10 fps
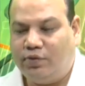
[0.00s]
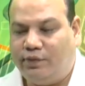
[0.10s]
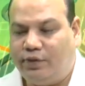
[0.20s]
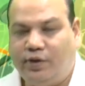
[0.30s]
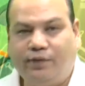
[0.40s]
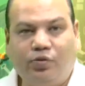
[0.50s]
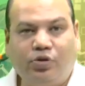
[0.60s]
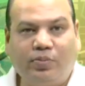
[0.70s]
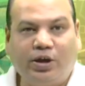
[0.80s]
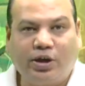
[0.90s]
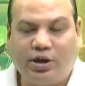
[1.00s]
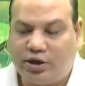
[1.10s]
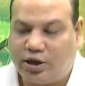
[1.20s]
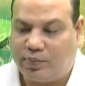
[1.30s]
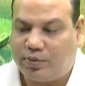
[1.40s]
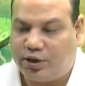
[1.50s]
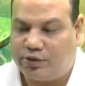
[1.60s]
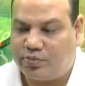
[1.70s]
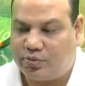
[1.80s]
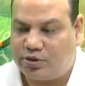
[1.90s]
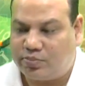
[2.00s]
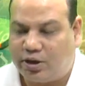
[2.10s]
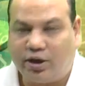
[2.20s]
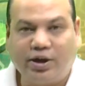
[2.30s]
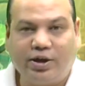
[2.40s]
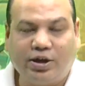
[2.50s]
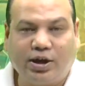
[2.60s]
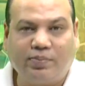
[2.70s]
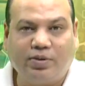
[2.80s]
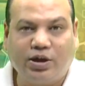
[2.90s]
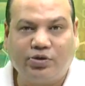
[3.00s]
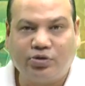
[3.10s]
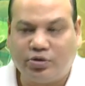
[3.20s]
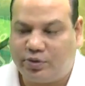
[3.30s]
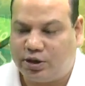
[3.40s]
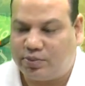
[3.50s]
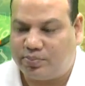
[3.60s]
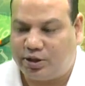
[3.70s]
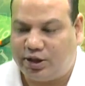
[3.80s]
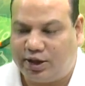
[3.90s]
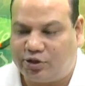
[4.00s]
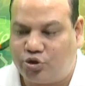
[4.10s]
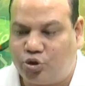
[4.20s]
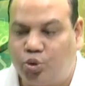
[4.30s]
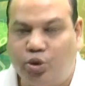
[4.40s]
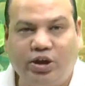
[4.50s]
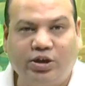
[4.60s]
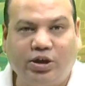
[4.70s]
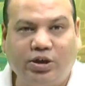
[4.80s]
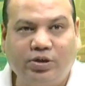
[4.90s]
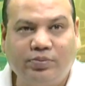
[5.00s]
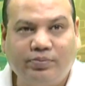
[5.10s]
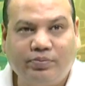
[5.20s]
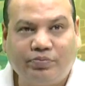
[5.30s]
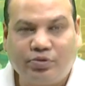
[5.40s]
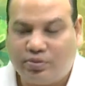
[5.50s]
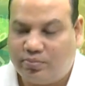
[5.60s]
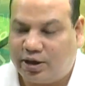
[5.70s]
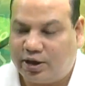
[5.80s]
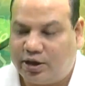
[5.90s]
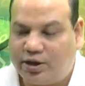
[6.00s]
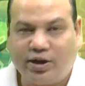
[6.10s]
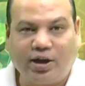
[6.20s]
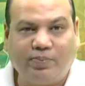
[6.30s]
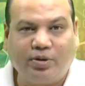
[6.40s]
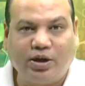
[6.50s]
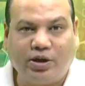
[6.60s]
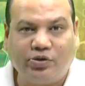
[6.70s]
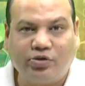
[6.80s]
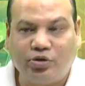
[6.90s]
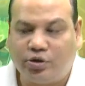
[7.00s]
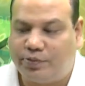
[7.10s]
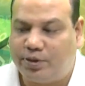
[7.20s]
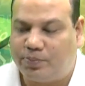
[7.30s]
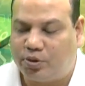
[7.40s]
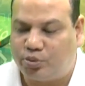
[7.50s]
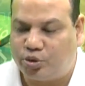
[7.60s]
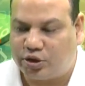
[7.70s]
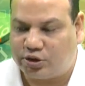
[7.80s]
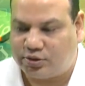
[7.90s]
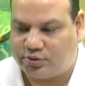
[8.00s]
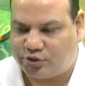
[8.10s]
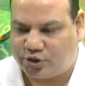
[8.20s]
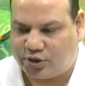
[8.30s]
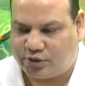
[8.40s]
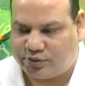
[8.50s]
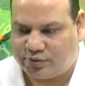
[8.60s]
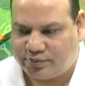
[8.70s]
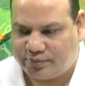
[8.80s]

Free float market capitalization means market capitalization of the company excluding the market capitalization of the promoters' shares.